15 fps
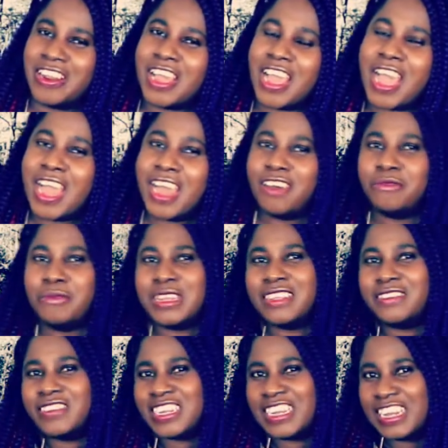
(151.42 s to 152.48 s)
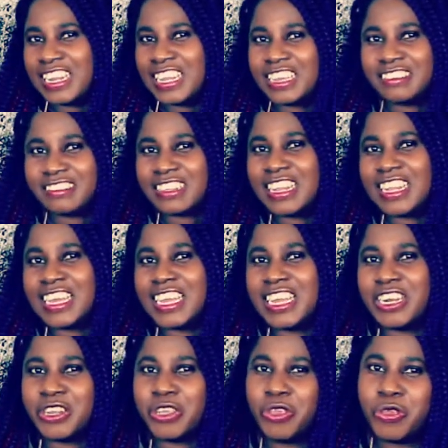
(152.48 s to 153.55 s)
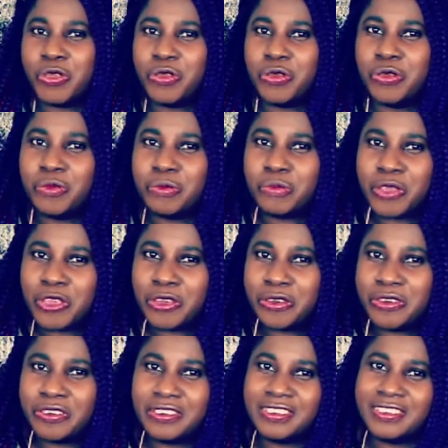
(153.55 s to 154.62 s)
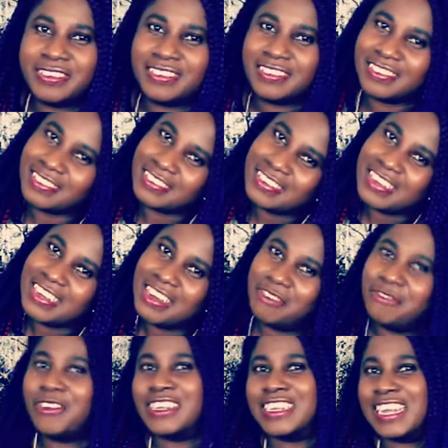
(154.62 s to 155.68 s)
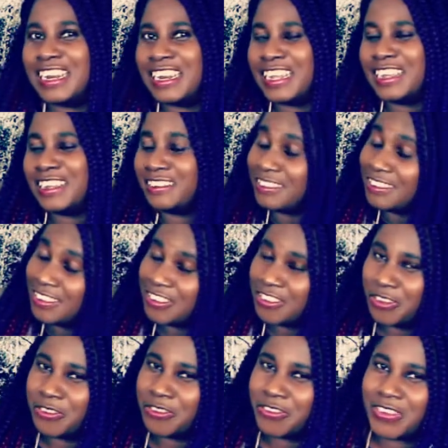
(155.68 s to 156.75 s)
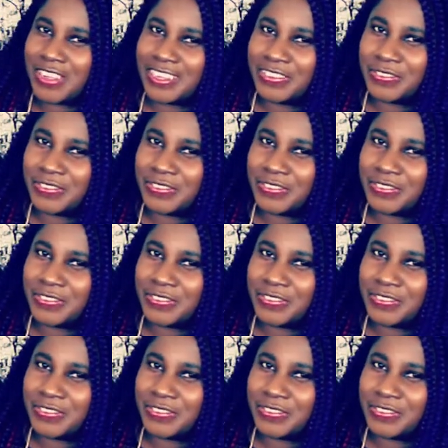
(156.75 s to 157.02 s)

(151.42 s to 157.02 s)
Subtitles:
I've been living in Lyckselen, Umeå, finally Sundsvall.